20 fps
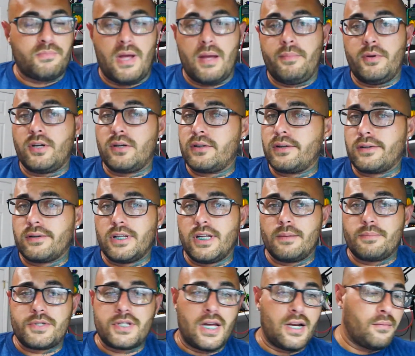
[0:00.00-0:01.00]
maybe you're a little
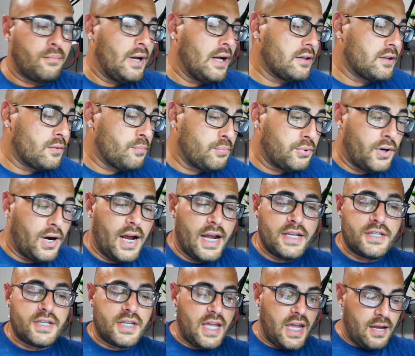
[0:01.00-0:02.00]
upset about the
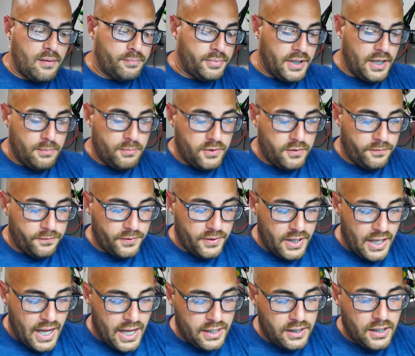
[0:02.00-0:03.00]
price, can't blame you for
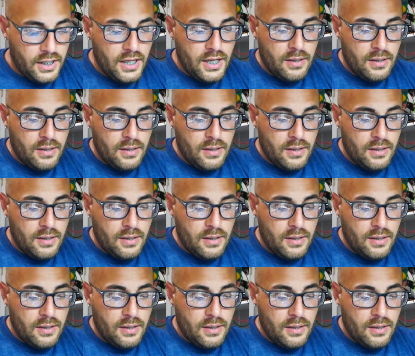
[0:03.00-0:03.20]
that.